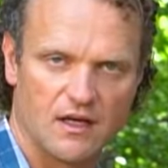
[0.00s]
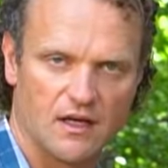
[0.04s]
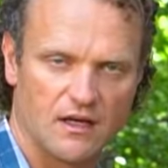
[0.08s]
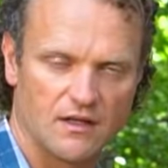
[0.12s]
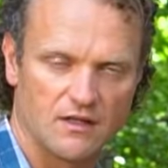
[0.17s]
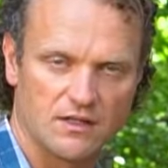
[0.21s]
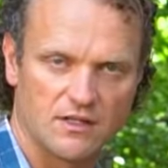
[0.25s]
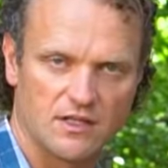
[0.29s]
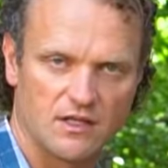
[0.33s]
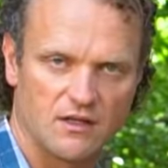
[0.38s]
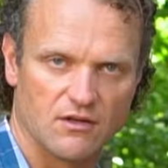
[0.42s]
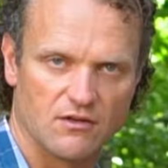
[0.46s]

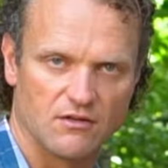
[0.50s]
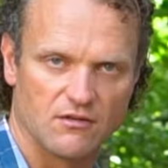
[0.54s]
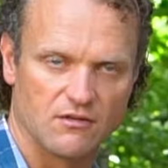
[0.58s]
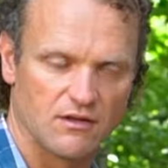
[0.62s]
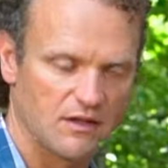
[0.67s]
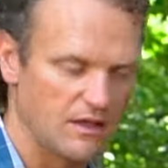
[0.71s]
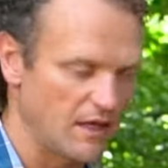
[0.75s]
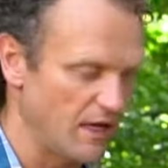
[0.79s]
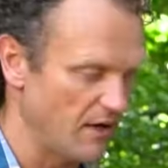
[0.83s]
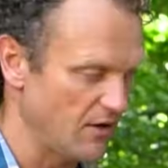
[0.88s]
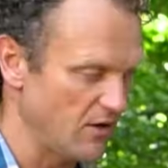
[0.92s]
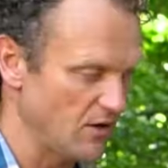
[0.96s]
So
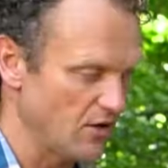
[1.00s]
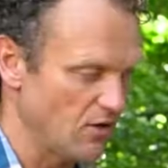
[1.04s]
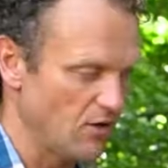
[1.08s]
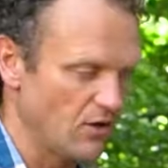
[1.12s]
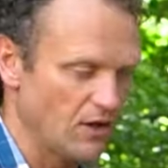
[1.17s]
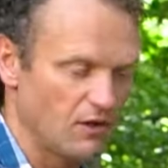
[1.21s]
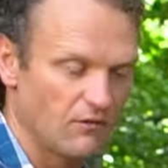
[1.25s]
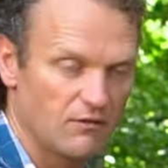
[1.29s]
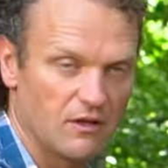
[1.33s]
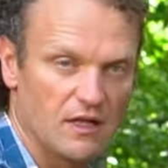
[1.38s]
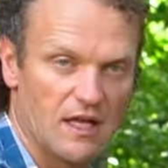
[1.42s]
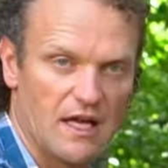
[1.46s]
now you're
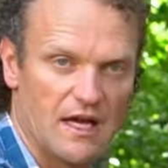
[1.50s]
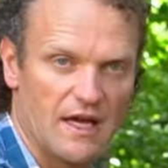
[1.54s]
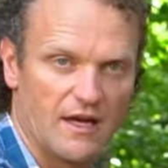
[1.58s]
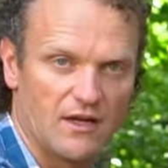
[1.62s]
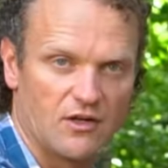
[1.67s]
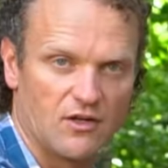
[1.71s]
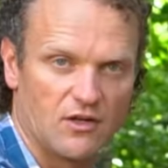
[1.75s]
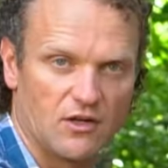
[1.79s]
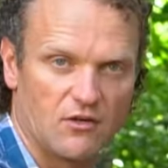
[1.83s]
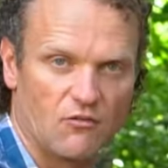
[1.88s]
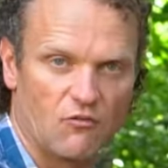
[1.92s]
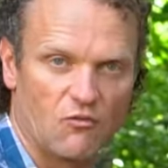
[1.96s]
only relying
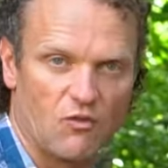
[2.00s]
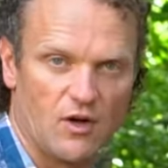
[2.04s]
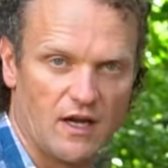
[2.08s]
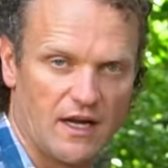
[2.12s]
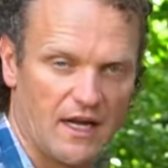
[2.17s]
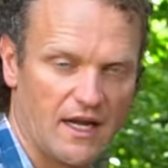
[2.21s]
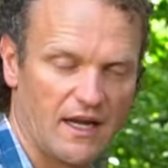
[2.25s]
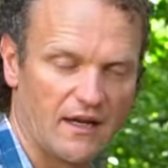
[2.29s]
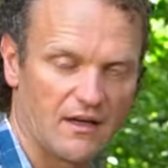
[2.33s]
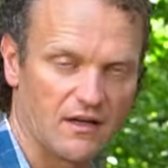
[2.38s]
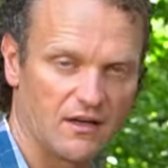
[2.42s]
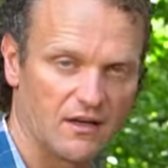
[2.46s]
on one
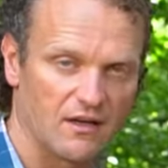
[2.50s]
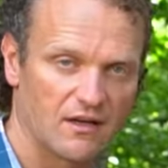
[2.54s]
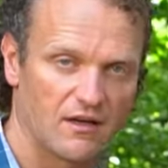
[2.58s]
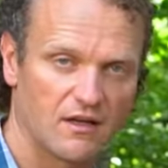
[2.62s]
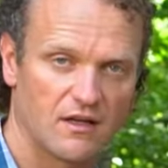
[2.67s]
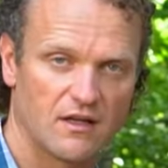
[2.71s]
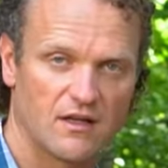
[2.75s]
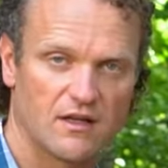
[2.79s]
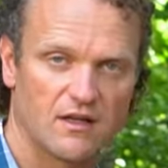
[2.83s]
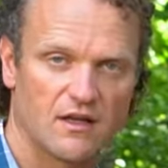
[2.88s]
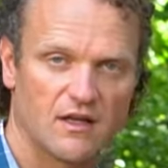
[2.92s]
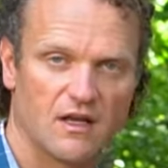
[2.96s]
anchor
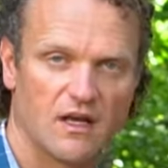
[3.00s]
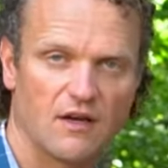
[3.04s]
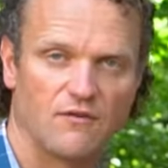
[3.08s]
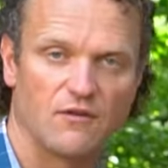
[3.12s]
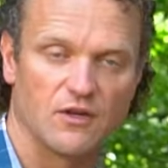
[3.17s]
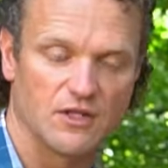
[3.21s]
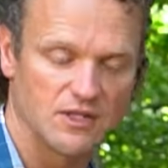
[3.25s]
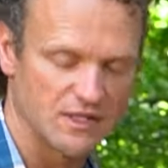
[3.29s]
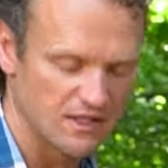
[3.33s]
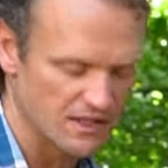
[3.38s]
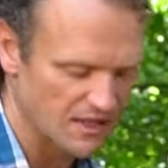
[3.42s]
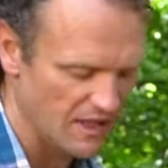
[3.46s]

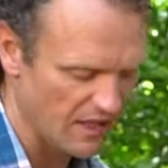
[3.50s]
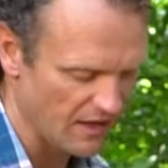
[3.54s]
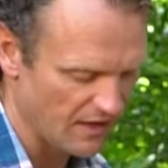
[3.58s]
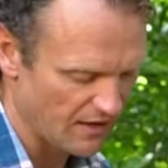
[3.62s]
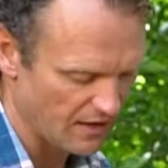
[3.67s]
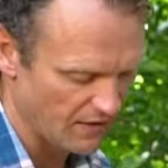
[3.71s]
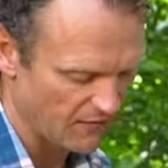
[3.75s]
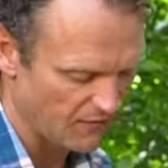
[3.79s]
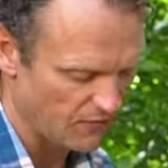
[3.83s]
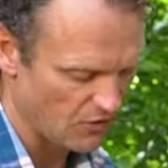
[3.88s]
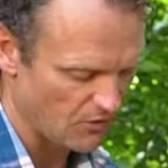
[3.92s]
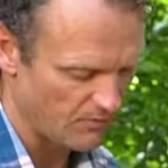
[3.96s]
versus getting
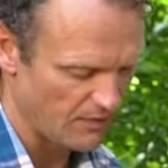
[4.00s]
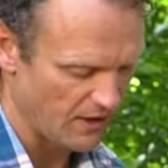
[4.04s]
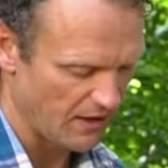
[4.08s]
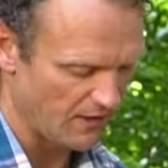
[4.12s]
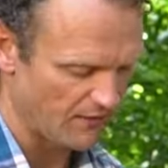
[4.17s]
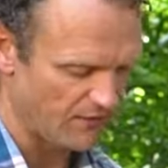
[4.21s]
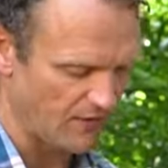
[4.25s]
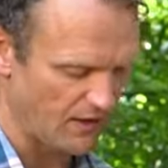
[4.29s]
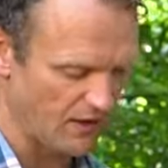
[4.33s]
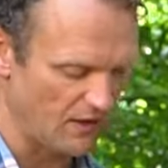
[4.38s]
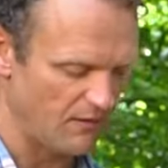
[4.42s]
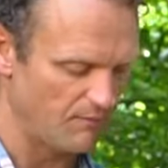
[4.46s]
the full
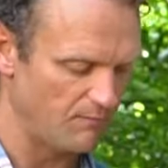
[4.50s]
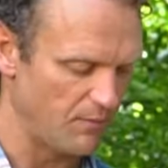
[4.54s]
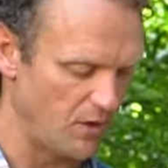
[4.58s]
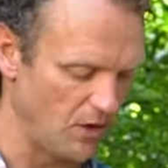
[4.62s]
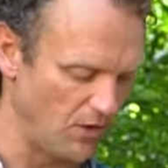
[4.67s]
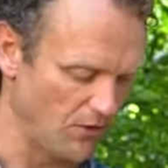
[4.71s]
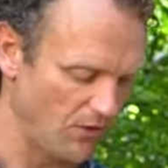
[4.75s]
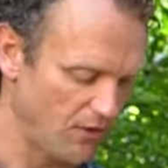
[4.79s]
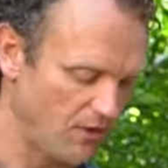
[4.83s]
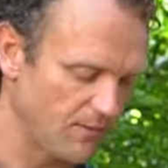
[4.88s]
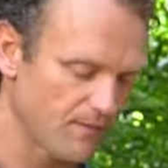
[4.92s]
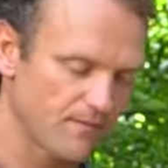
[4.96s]
benefit of
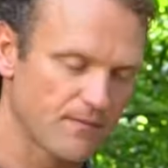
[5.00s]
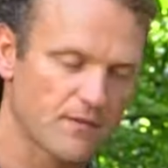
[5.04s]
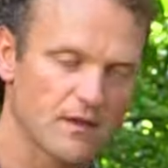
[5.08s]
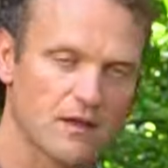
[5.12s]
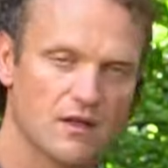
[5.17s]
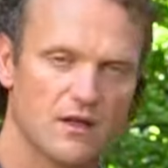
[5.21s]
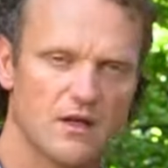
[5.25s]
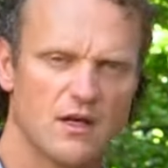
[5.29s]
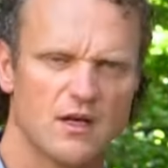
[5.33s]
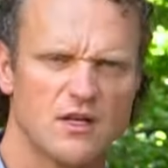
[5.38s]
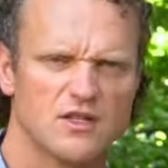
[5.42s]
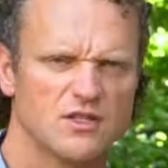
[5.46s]
both.
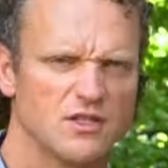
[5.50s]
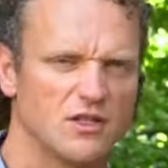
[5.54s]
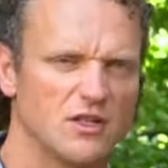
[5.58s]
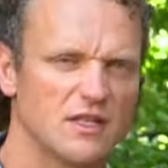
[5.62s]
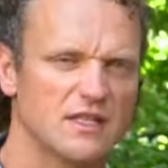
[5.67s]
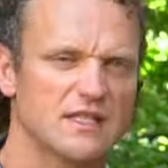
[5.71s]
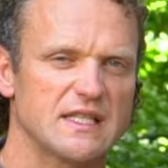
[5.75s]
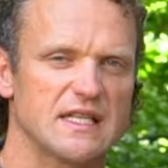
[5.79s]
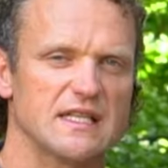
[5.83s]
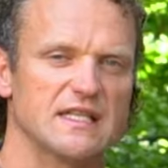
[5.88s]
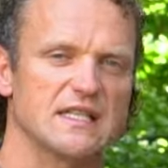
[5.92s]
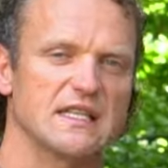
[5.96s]
So
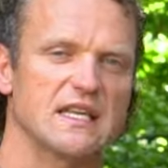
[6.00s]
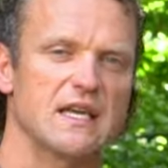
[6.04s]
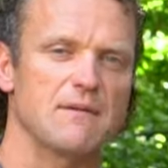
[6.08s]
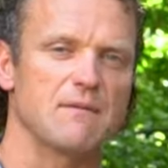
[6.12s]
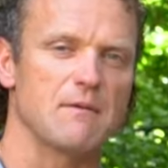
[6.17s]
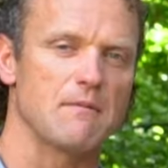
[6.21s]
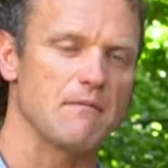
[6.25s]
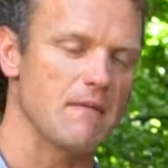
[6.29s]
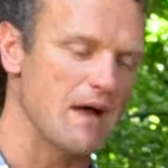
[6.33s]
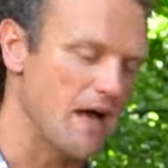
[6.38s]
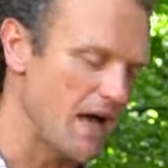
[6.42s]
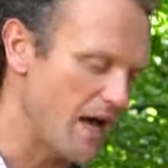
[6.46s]
those things to keep
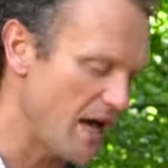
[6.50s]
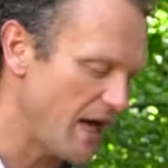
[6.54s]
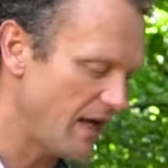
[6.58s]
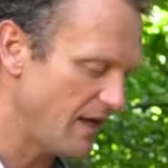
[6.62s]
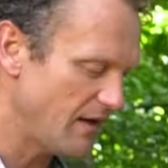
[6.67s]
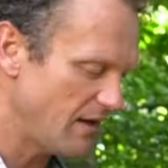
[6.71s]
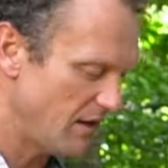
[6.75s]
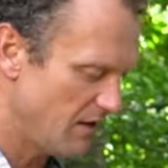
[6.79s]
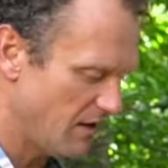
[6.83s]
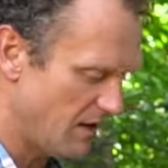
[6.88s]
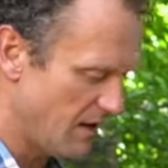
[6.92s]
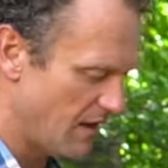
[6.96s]
in
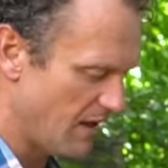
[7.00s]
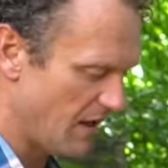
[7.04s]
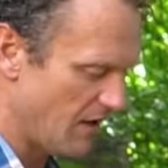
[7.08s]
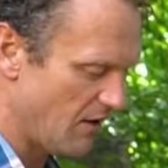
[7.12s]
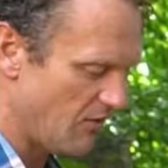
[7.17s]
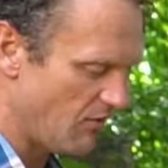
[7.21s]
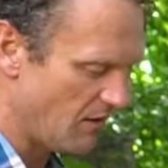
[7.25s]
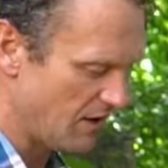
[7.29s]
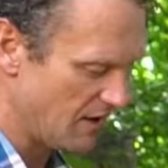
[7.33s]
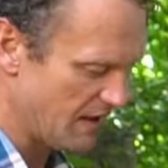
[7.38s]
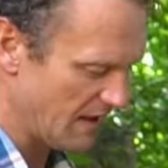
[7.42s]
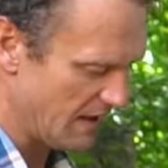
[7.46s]
mind
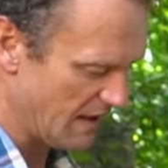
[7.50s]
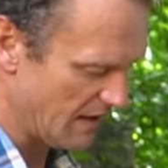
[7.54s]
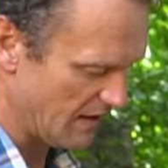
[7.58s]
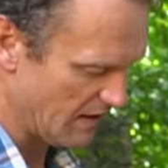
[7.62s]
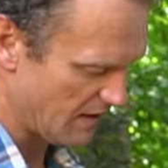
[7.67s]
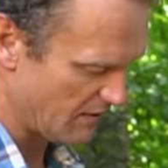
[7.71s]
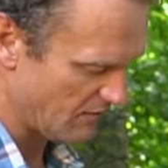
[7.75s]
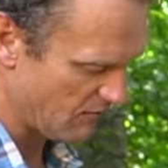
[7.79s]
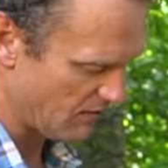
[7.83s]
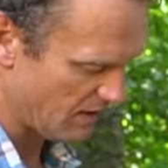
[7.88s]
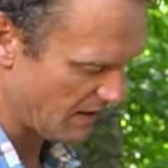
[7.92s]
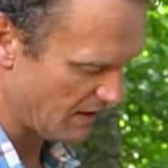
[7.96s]
with
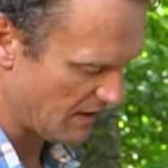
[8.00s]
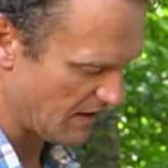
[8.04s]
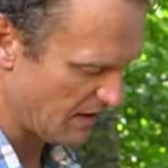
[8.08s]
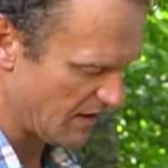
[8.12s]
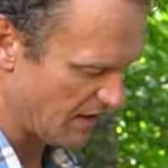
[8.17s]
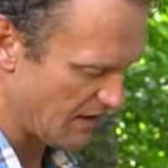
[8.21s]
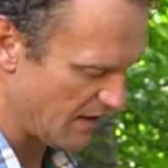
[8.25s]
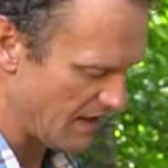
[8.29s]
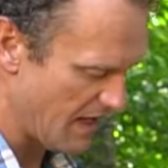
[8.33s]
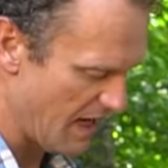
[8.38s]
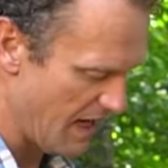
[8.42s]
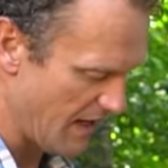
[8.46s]
the
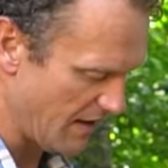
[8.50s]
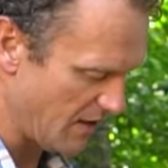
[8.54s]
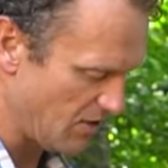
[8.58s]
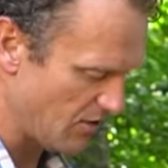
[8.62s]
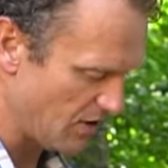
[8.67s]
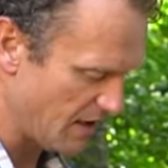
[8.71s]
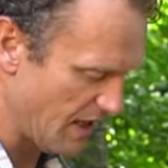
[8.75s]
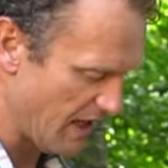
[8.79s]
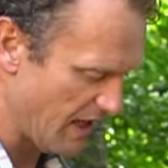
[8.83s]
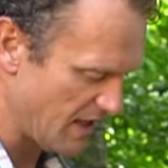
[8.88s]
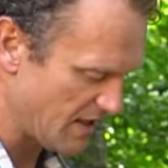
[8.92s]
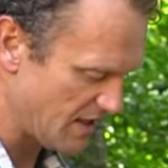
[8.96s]
knot
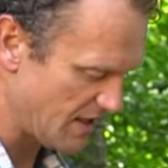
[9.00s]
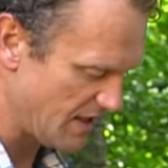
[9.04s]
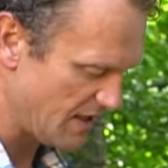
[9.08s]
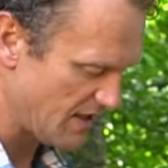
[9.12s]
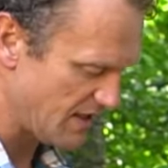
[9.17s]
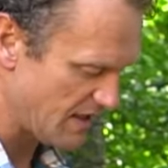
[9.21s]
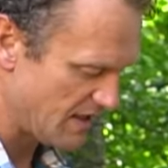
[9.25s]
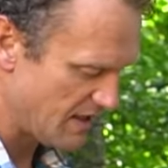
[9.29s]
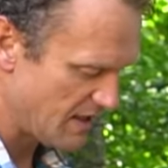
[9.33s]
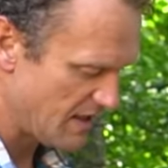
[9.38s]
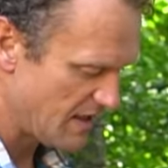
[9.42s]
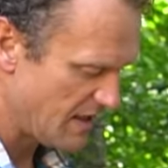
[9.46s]

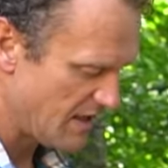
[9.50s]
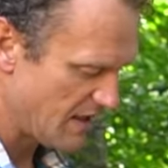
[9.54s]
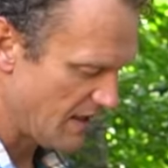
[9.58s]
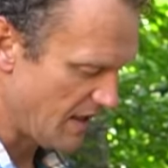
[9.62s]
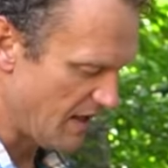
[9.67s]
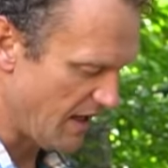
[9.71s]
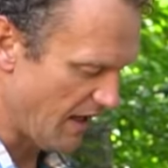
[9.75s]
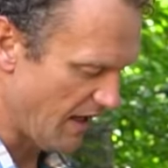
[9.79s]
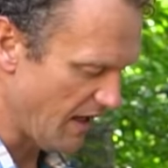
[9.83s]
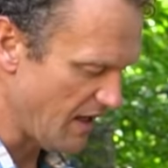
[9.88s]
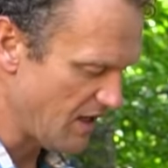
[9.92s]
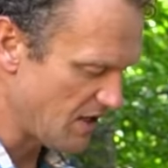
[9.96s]
locations.
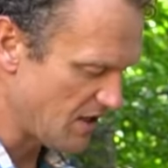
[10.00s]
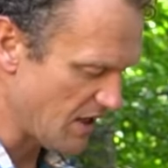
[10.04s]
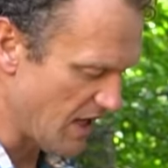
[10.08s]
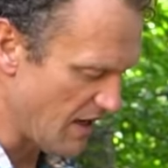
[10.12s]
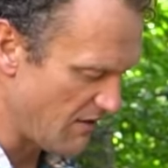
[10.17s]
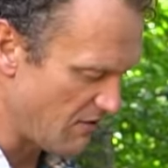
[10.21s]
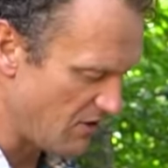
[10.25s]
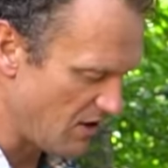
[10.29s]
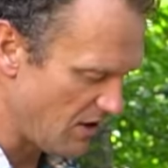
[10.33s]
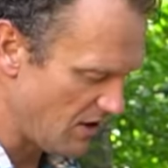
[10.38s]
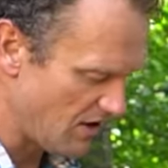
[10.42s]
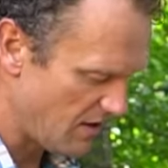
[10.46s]
In
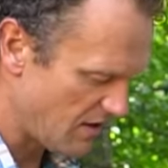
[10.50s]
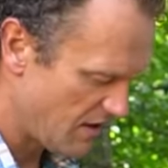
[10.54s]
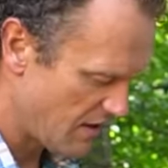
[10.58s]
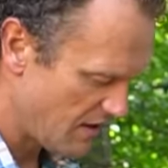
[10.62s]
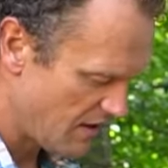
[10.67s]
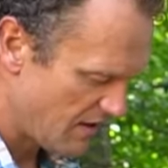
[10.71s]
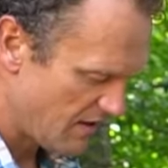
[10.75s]
general,